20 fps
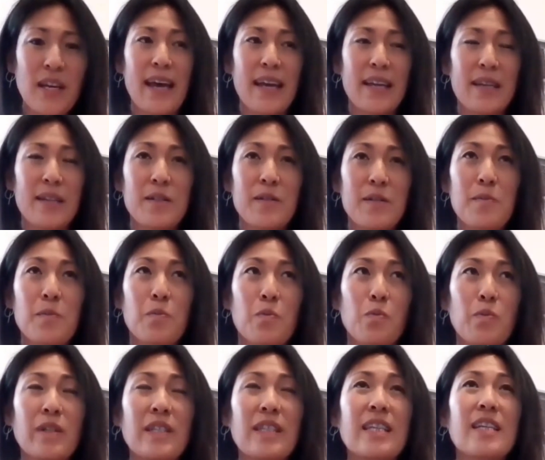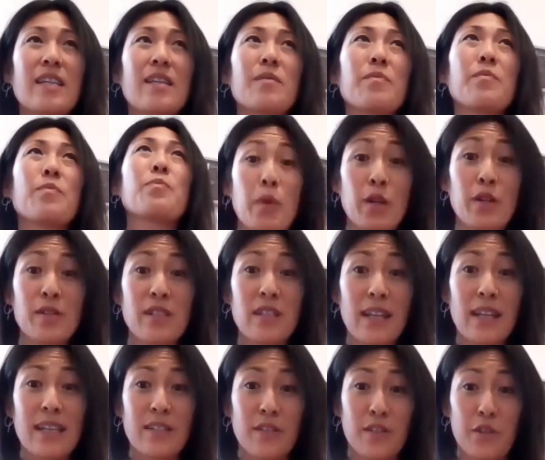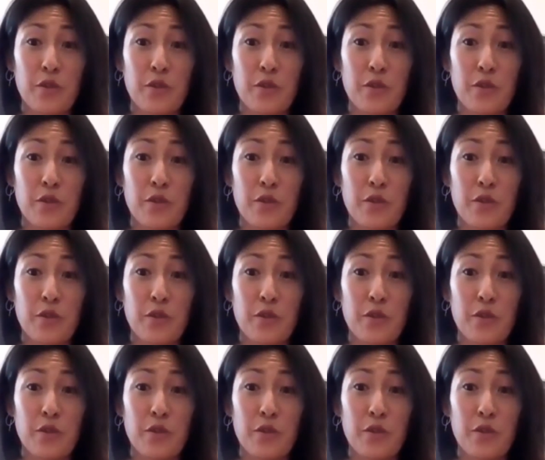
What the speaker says: and really personalize the